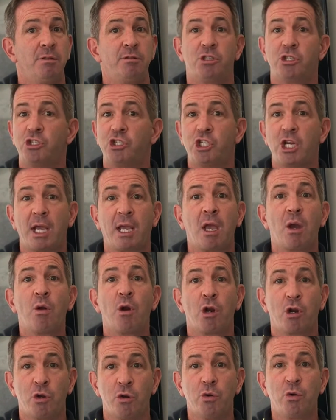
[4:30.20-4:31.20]
Just check out
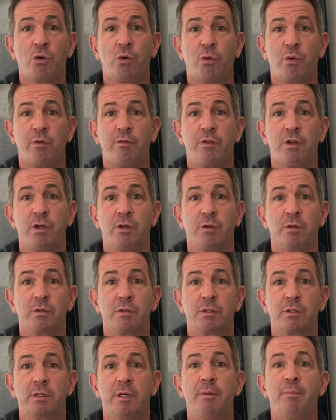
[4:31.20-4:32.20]
our Google
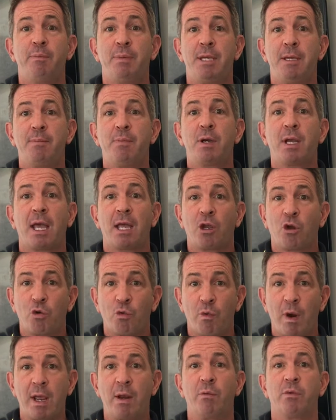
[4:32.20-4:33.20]
reviews. People get
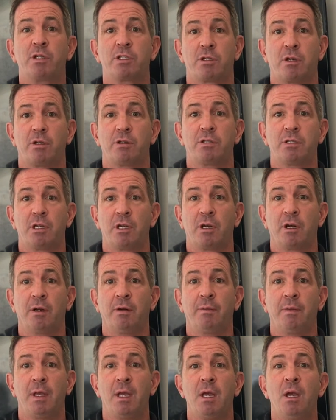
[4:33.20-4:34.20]
great results here.
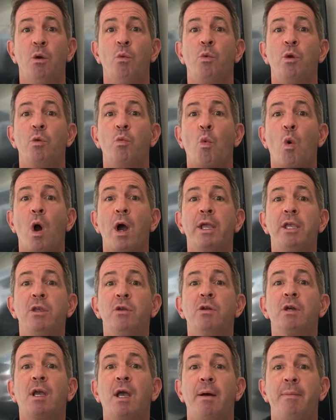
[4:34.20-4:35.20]
We want
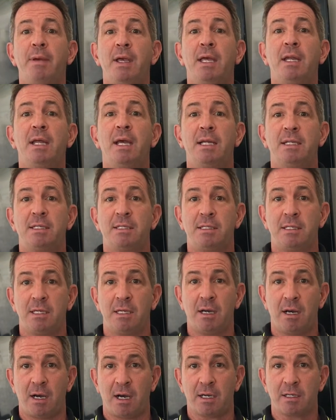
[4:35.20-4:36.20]
you to come in and
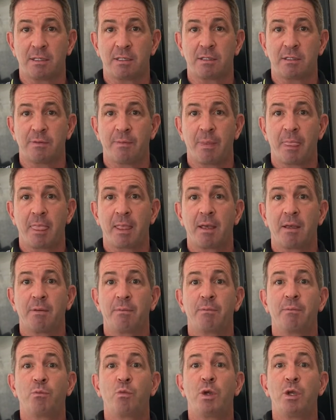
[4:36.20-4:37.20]
see us.
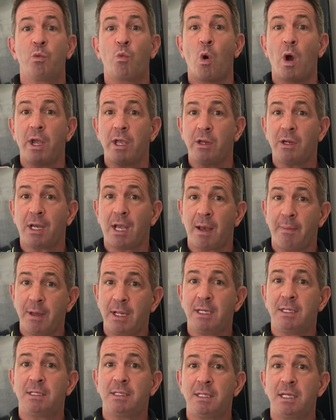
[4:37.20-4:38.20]
We want you to come
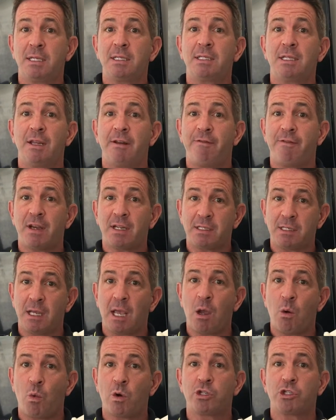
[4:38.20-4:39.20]
in and see us to
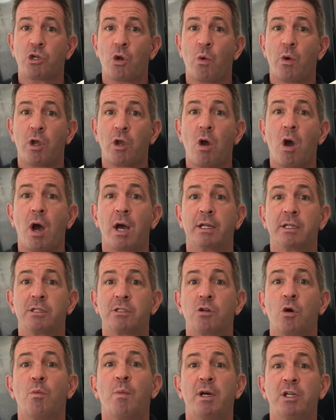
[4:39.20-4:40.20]
investigate what's going on,
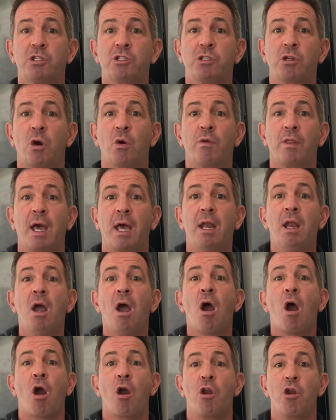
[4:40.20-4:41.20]
so much so
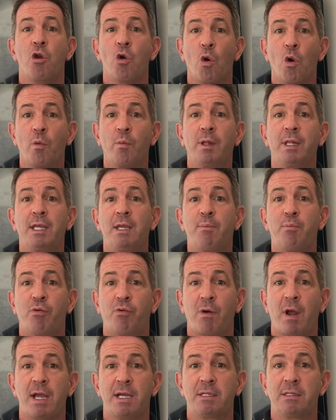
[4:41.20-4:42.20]
that our normally
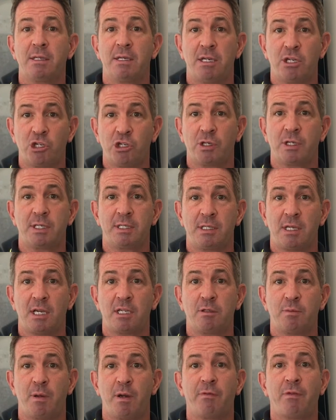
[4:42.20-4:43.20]
priced initial
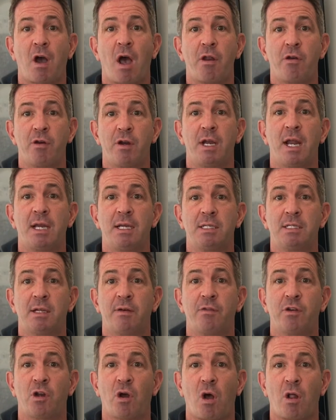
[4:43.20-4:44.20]
assessment of
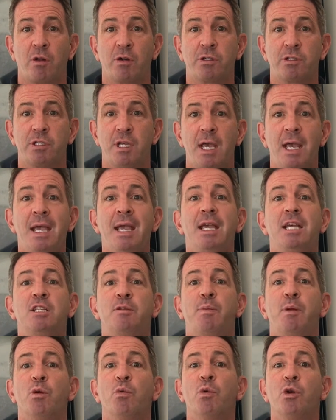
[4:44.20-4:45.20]
$197, it's
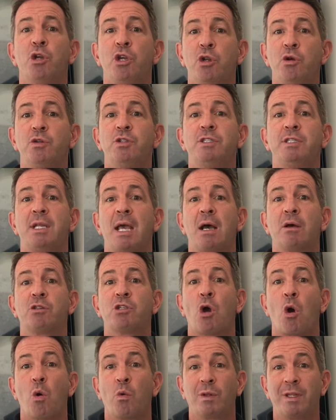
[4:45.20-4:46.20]
been reduced down
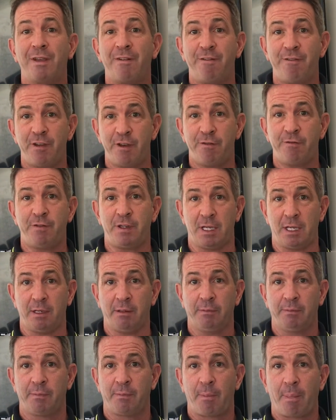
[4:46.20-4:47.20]
to only $50.
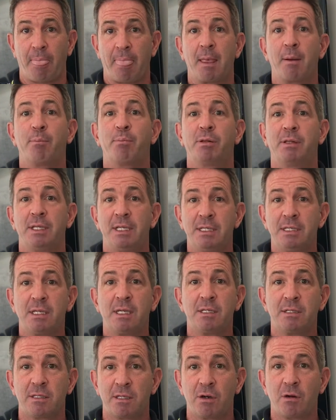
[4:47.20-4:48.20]
Please
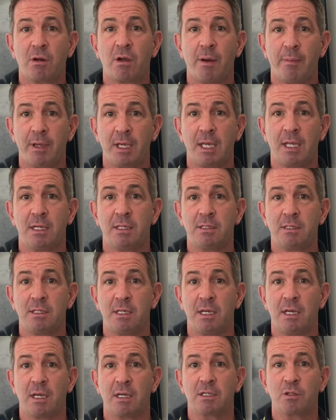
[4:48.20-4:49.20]
consider coming in and
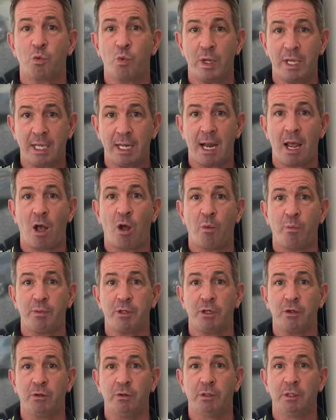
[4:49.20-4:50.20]
seeing us. We can help
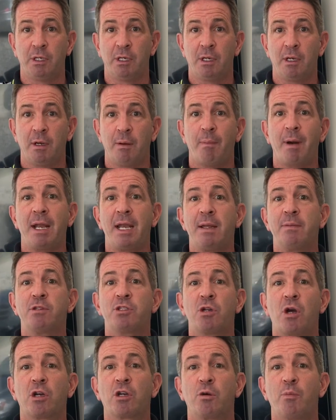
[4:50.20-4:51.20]
you. My name is
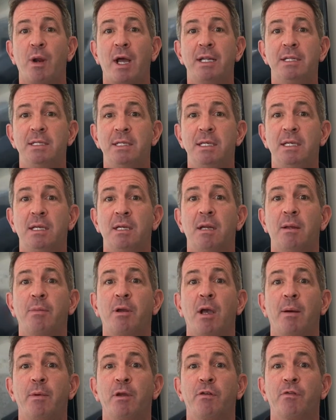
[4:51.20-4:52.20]
Dr. Brad Deacon. I'm
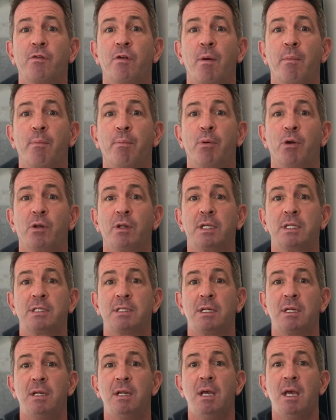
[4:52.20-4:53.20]
coming from
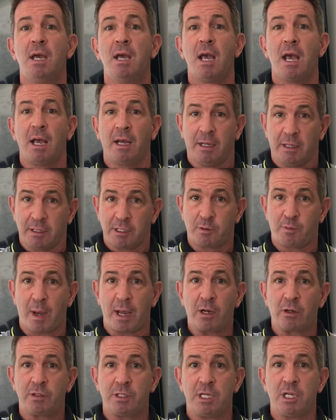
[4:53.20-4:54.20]
Burlington
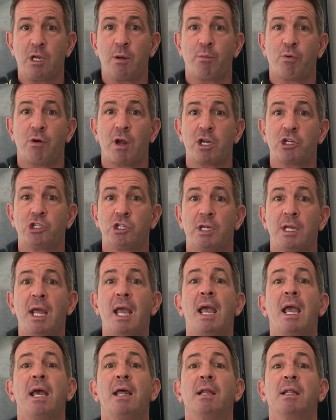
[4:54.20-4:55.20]
Spinal Decompression
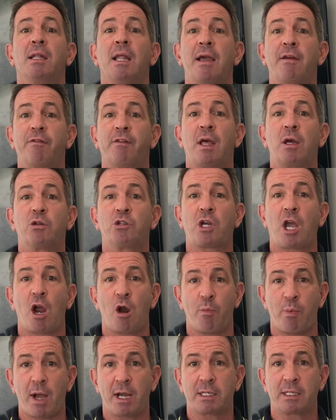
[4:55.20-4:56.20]
and Life Lounge
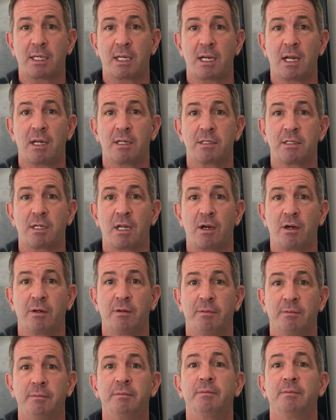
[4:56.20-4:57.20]
Chiropractic and Health Center.
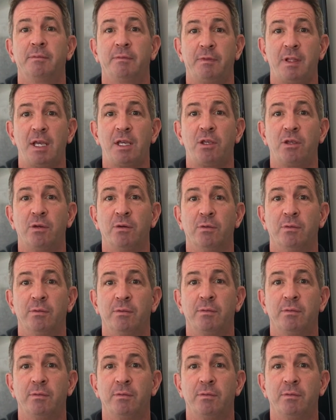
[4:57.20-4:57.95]
Thank you.